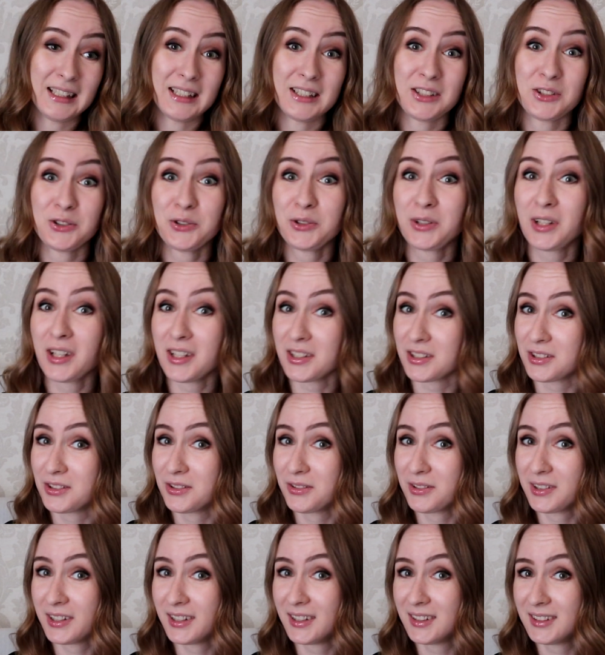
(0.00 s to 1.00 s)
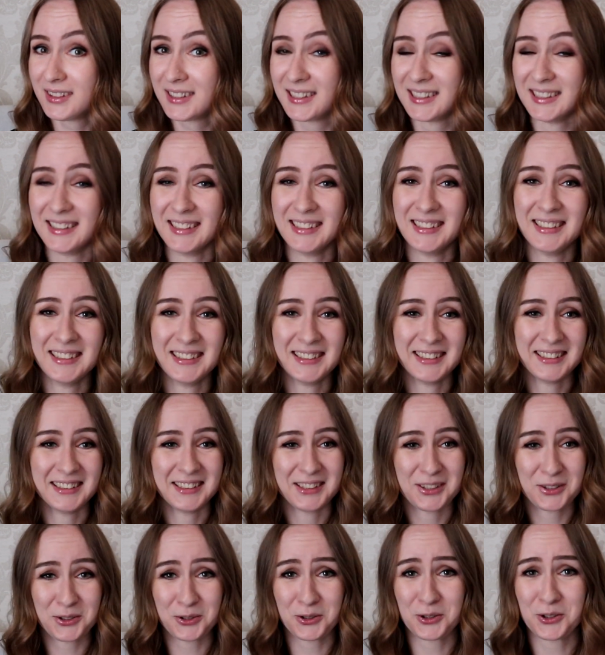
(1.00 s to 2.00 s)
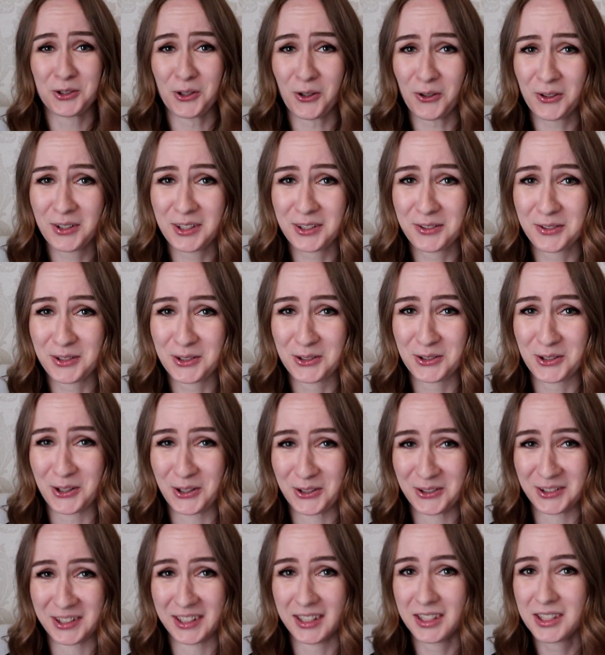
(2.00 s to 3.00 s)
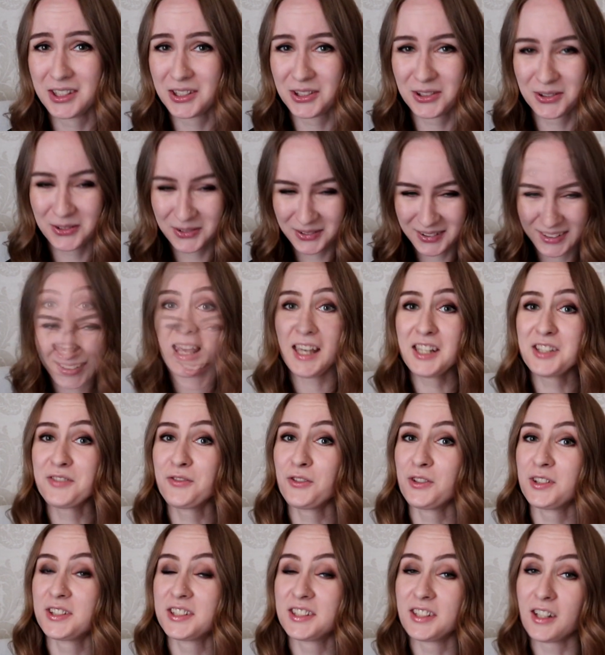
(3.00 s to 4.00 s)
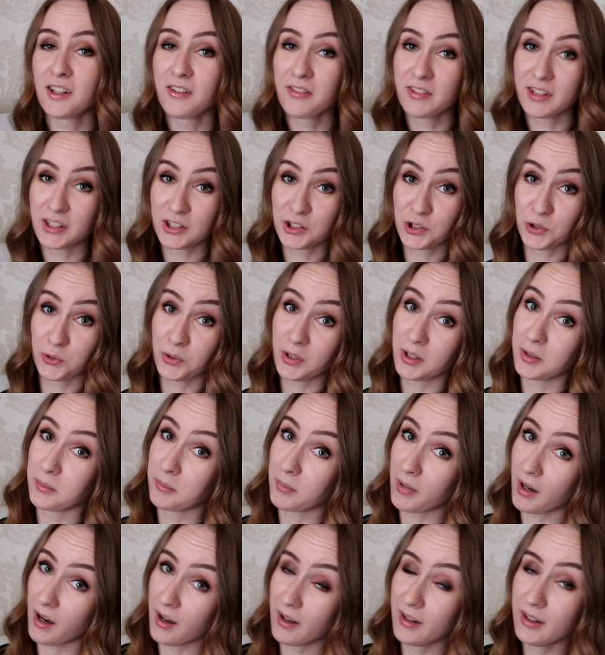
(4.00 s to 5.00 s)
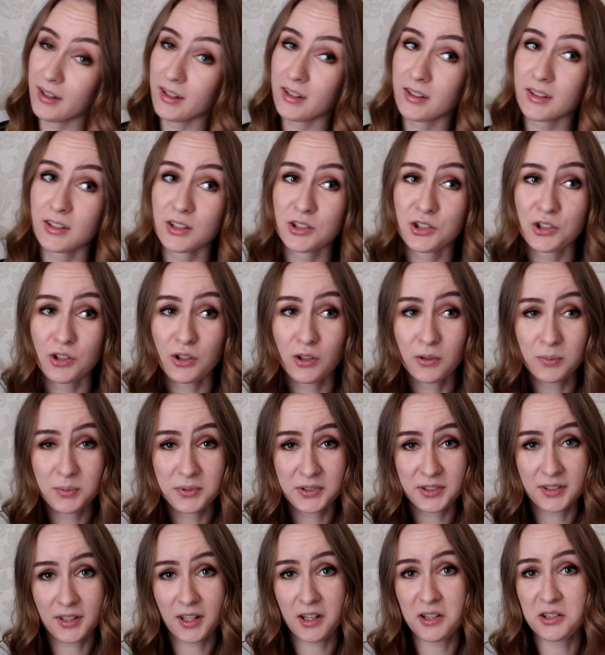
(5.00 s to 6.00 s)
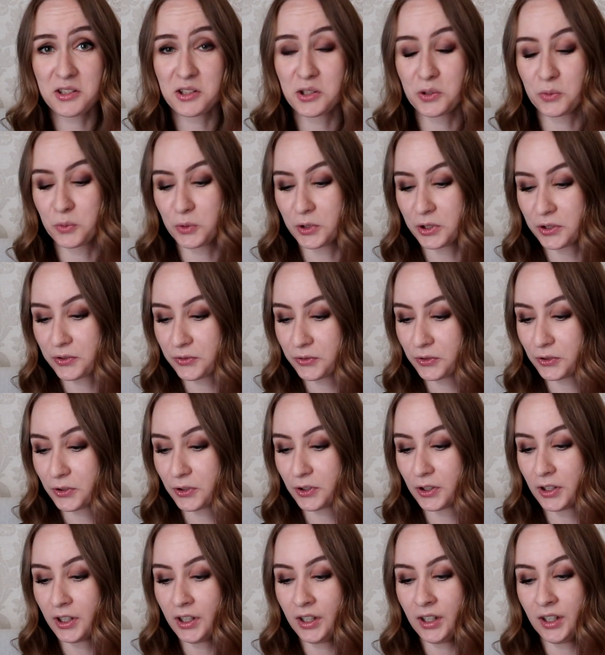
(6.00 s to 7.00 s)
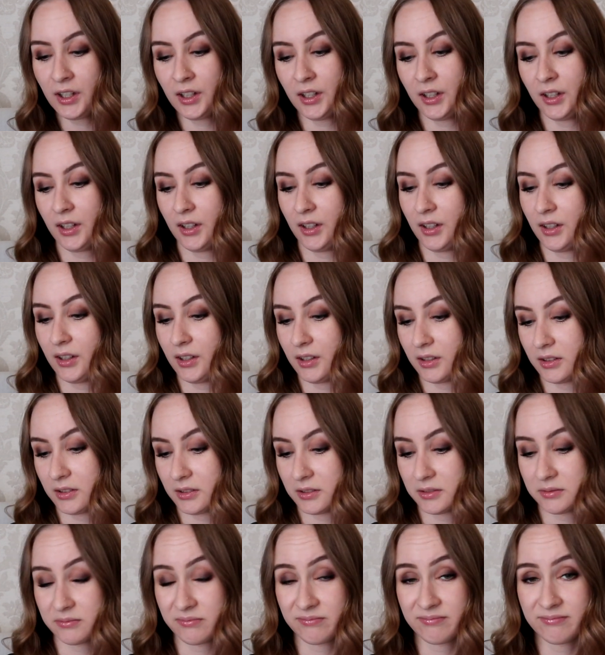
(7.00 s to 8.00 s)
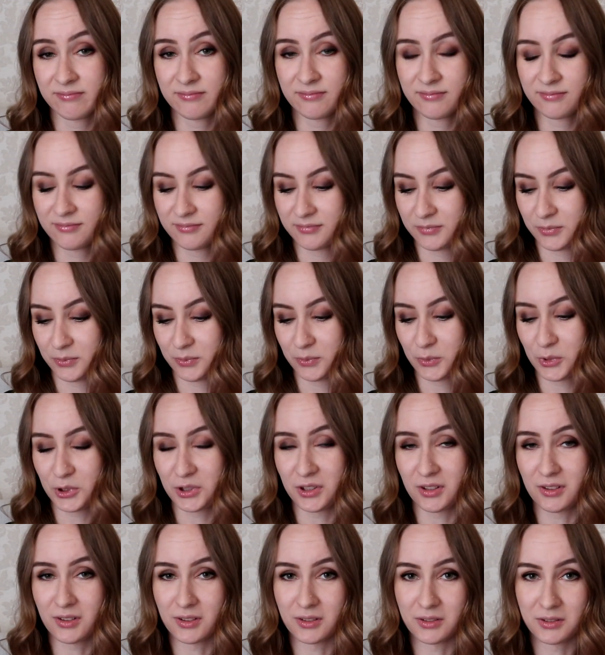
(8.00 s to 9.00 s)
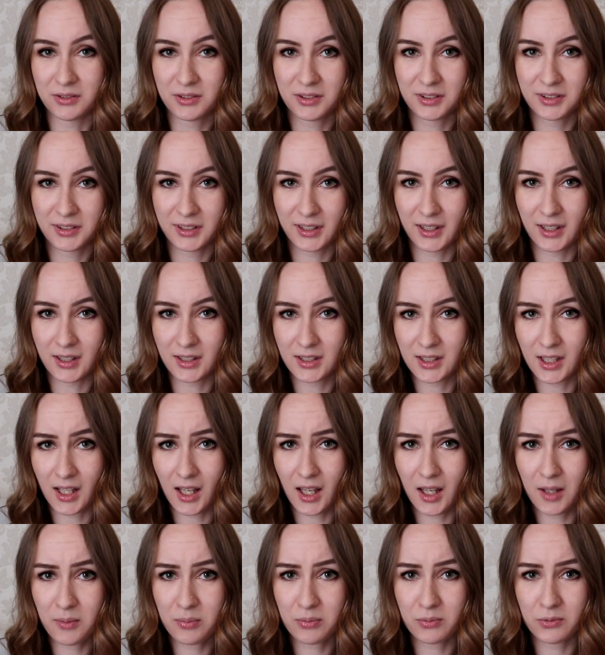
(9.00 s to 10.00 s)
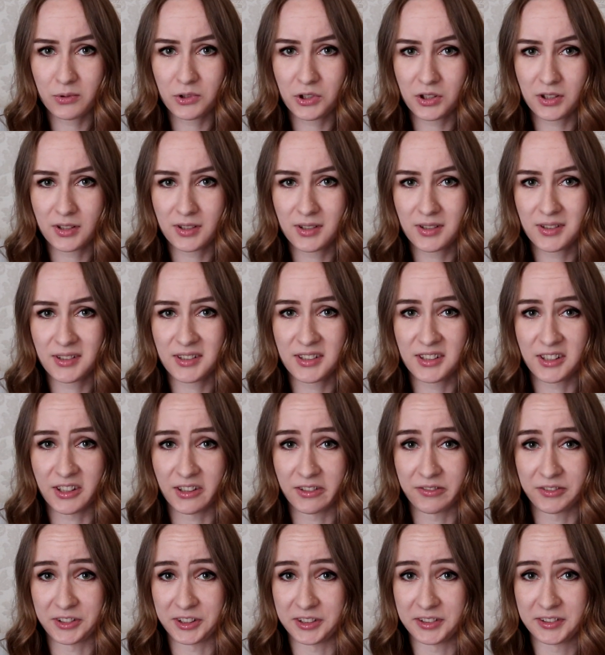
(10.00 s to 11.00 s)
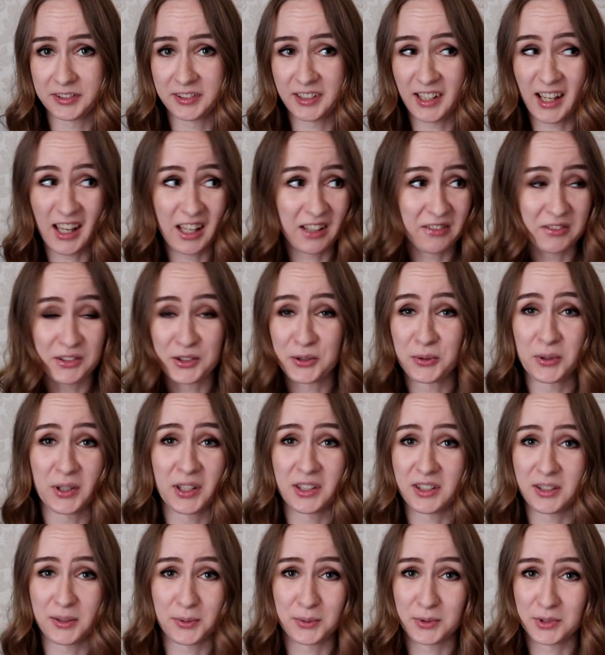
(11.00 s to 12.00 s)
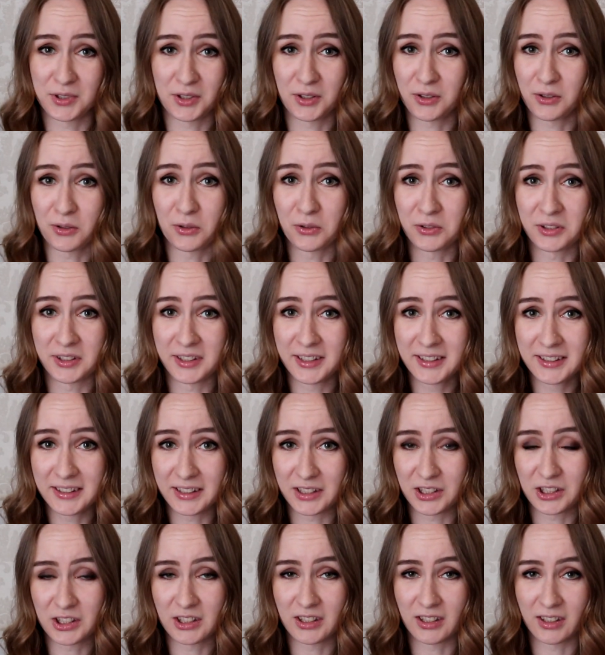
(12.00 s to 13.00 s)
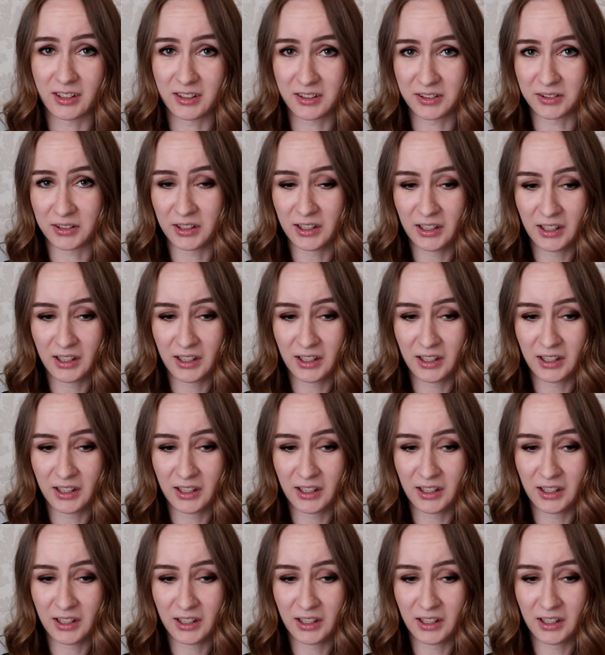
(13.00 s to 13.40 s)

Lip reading: do you guys do that? Do you talk if you don't need to? As for the stuff that you can buy in the shops, there is a word for what's it called? A tape which is silver. I have no idea what it's called in English, like